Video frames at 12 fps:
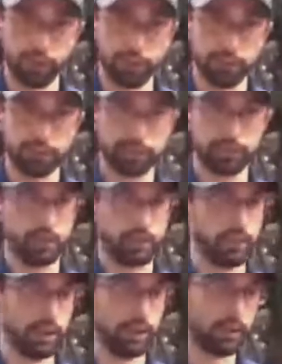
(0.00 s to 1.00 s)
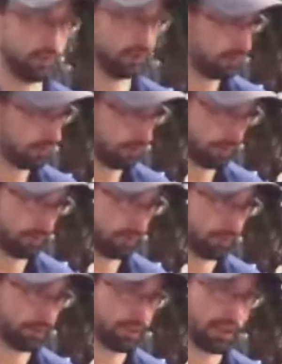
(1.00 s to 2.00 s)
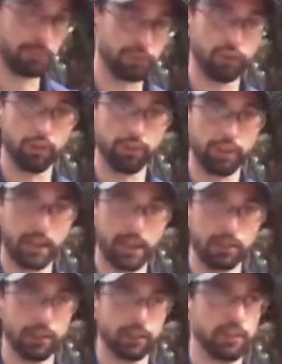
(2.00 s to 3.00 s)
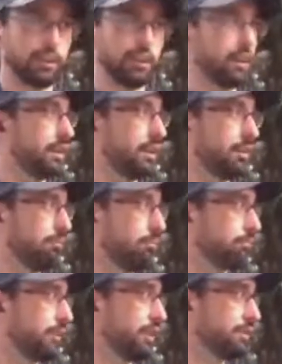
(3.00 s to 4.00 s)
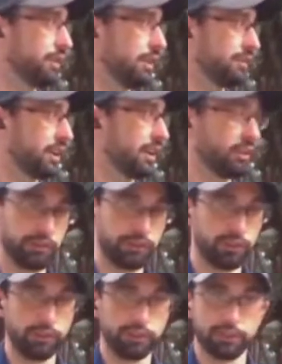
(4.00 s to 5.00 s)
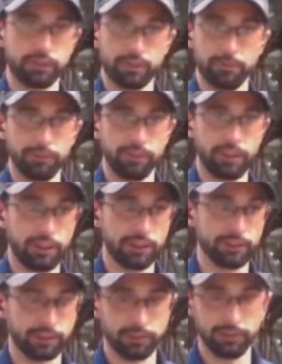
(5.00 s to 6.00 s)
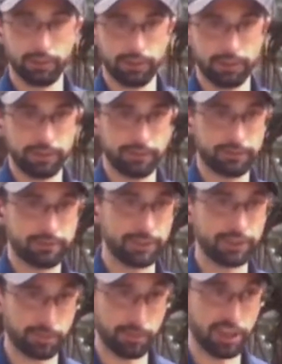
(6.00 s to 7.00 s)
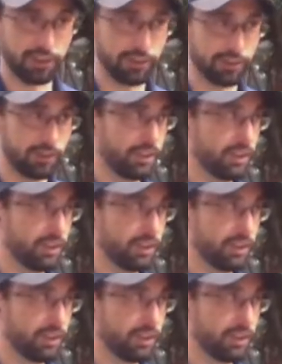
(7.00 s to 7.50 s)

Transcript: genus. They have the same growth habit. They've got all sorts of similarities, including the smell.